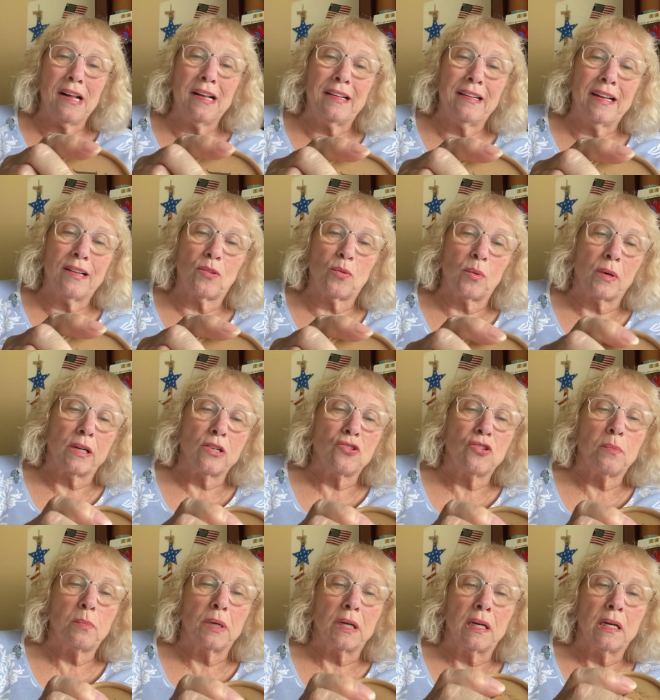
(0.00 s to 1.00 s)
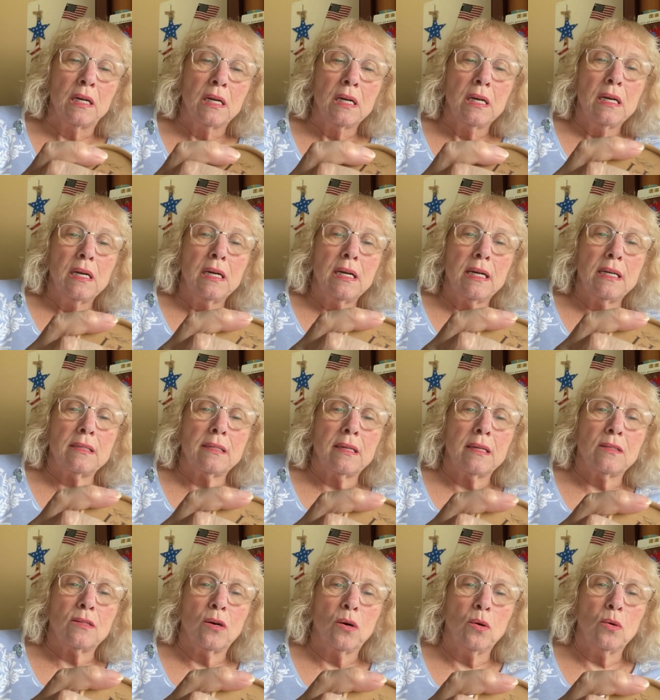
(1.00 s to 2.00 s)
That's where I should put it. It
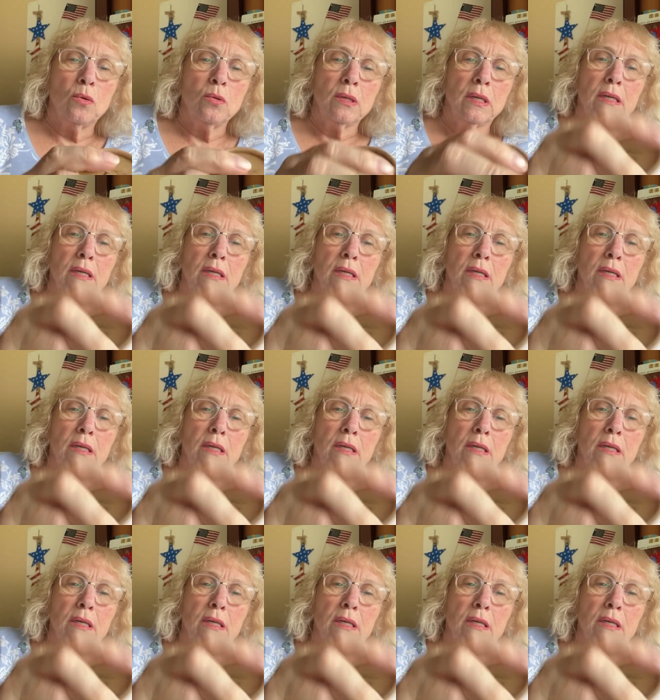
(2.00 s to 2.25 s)
says hold